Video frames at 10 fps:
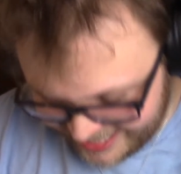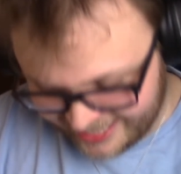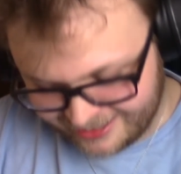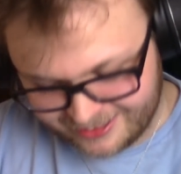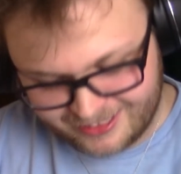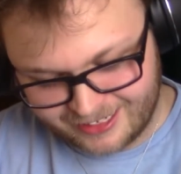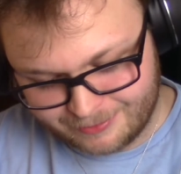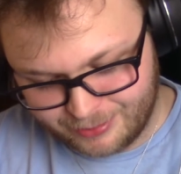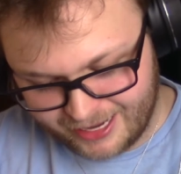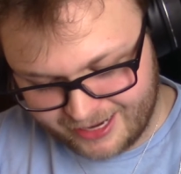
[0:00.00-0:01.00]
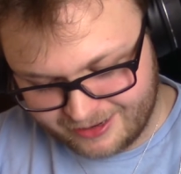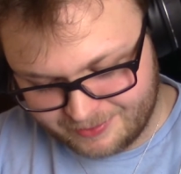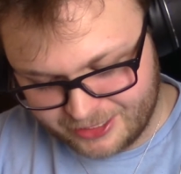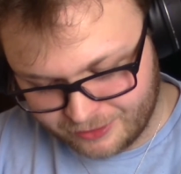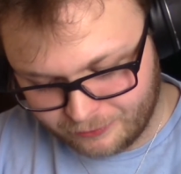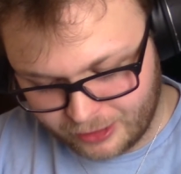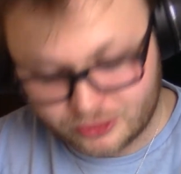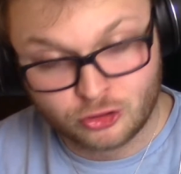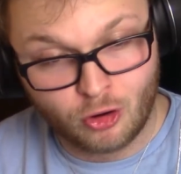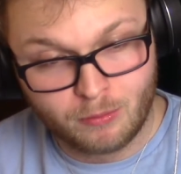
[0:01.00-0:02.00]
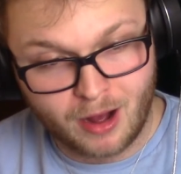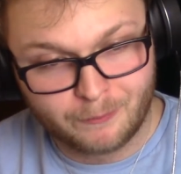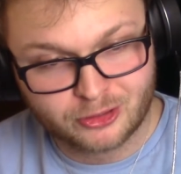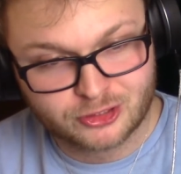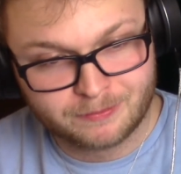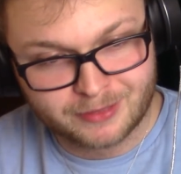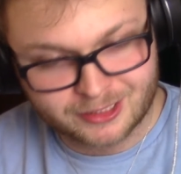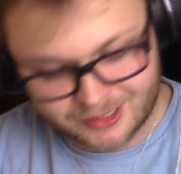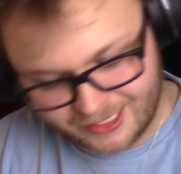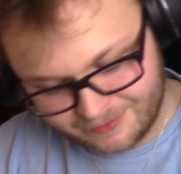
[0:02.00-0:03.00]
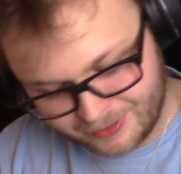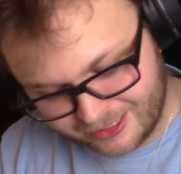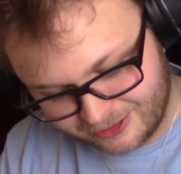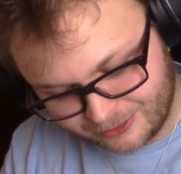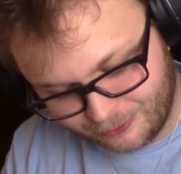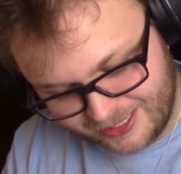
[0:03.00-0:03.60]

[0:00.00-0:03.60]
And then you'd click play and it'd be your voice, yo mama's a biscuit. But there's a